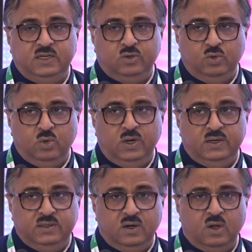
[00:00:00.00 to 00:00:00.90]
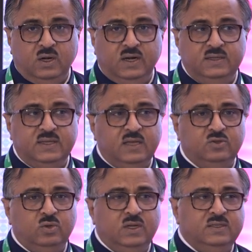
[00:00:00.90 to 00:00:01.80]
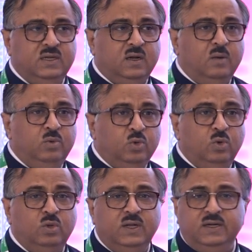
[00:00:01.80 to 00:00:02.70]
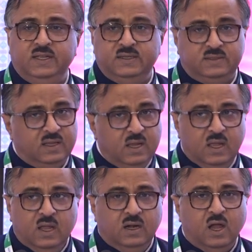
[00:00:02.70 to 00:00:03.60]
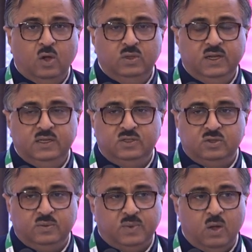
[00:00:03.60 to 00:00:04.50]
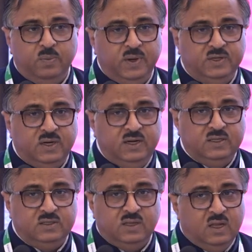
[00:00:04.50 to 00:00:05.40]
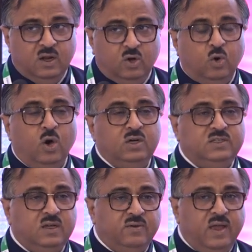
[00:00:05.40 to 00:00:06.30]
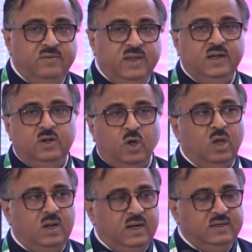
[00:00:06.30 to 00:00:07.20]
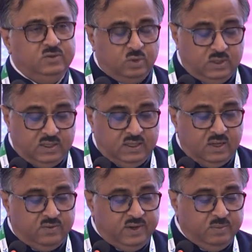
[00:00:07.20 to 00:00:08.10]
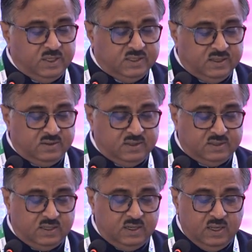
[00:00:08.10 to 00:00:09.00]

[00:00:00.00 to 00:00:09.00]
to donate their organs as soon as they come to know that, yes, now our patient is not surviving at all, and so they are very much interested.